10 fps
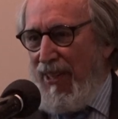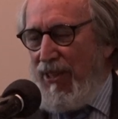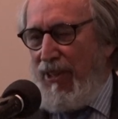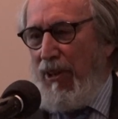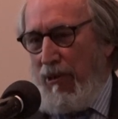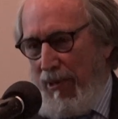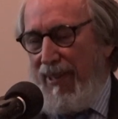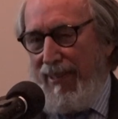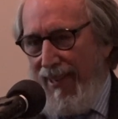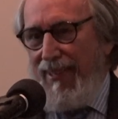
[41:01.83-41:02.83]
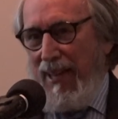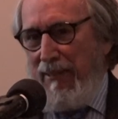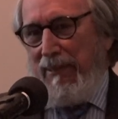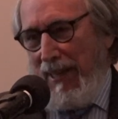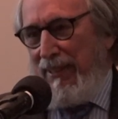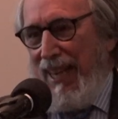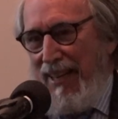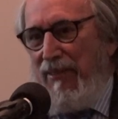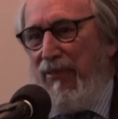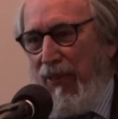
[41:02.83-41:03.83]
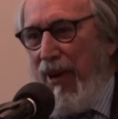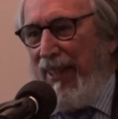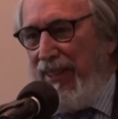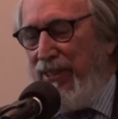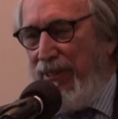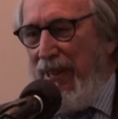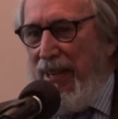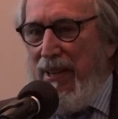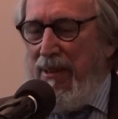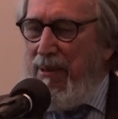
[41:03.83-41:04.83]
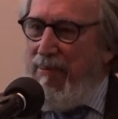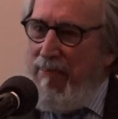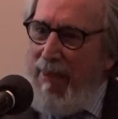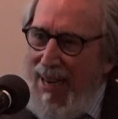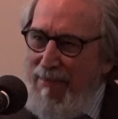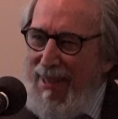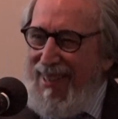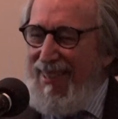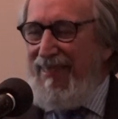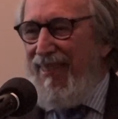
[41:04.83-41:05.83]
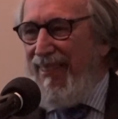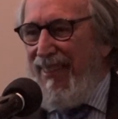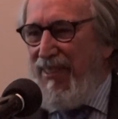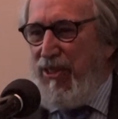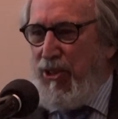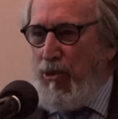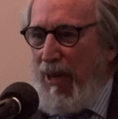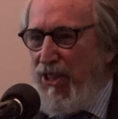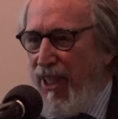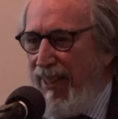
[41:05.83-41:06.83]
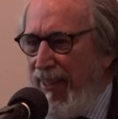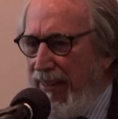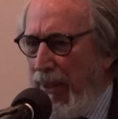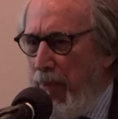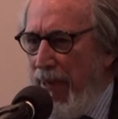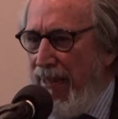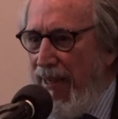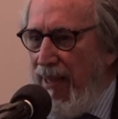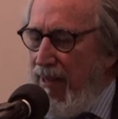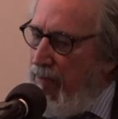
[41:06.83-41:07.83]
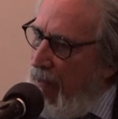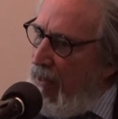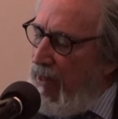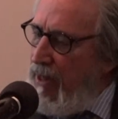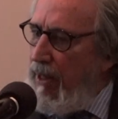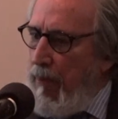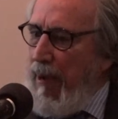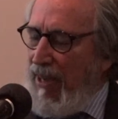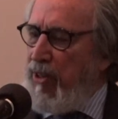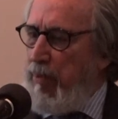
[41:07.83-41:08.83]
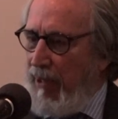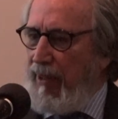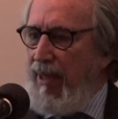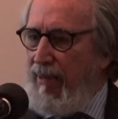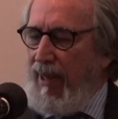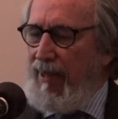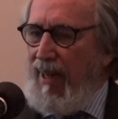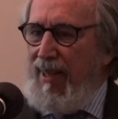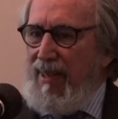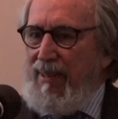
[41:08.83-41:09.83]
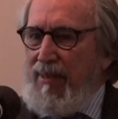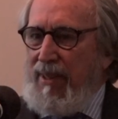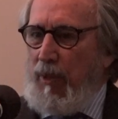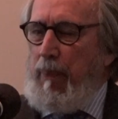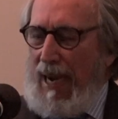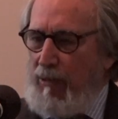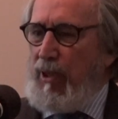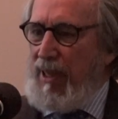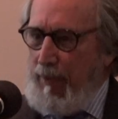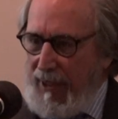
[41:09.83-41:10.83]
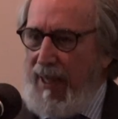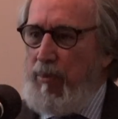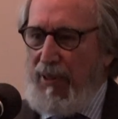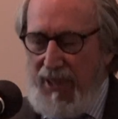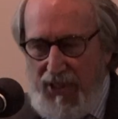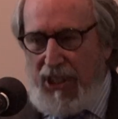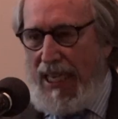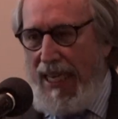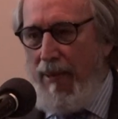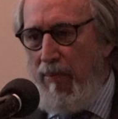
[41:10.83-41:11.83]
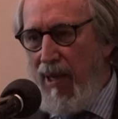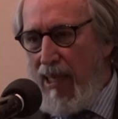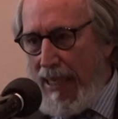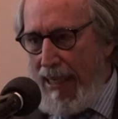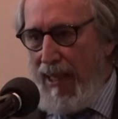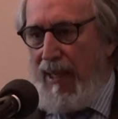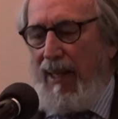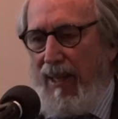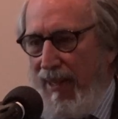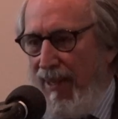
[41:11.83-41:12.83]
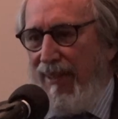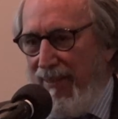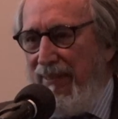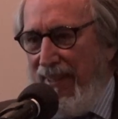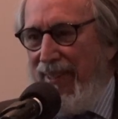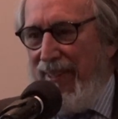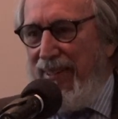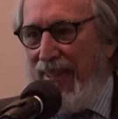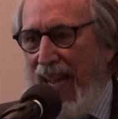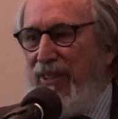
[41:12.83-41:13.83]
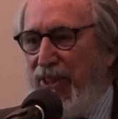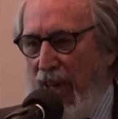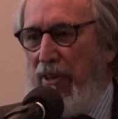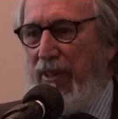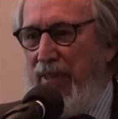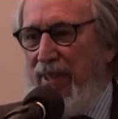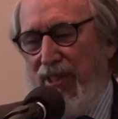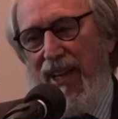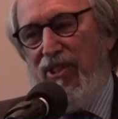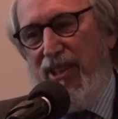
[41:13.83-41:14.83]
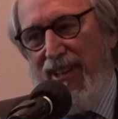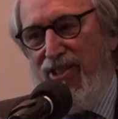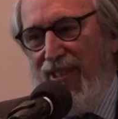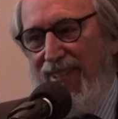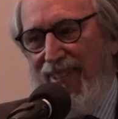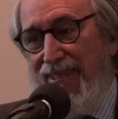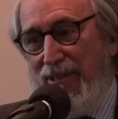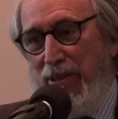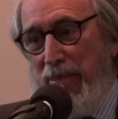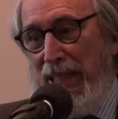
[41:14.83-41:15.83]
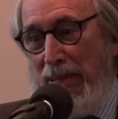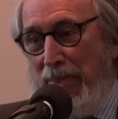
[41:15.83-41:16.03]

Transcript: So yeah, I, I kind of thought it's maybe stretching it a little bit, but it's in the possibility that Kilpatrick coming to him with his scheme, uh, that started the assassination. Yeah, it could be.